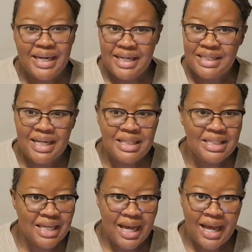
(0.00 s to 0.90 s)
glitter
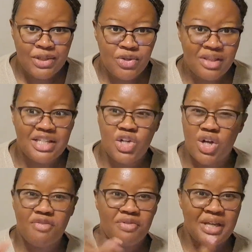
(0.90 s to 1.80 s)
inside, so that there's a
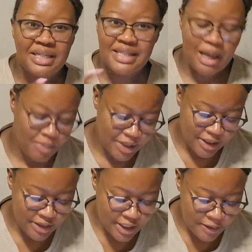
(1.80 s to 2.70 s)
lot of things
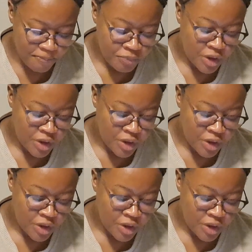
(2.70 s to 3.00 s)
happening there.